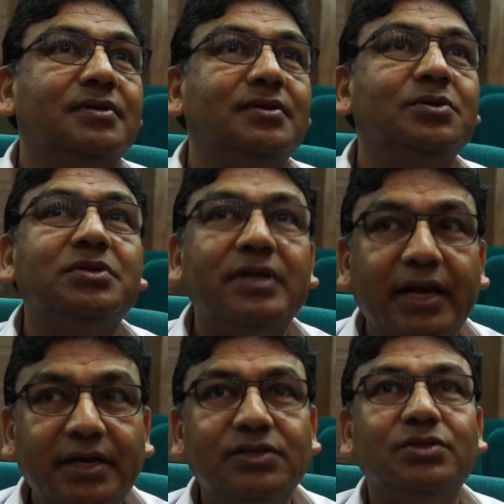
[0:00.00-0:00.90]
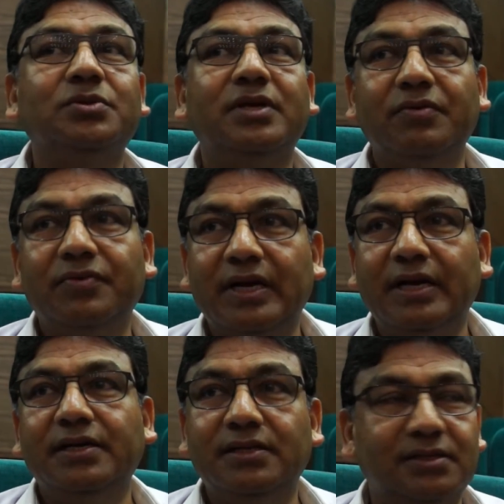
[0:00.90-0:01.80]
you tend to give
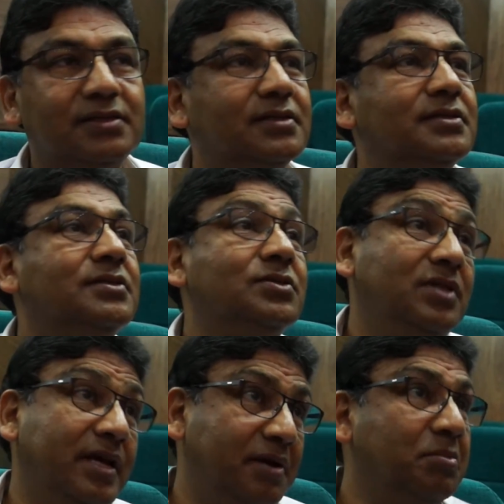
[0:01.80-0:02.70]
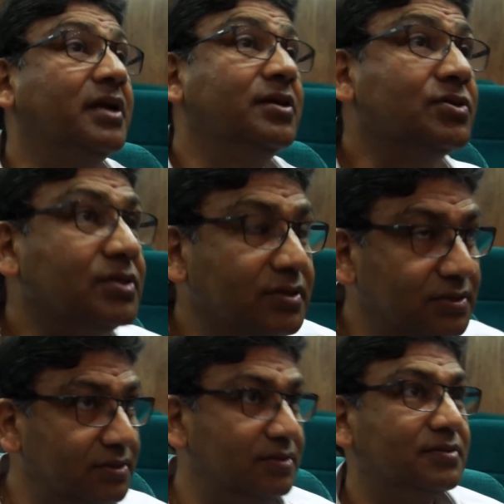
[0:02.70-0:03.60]
credit to them, and you should.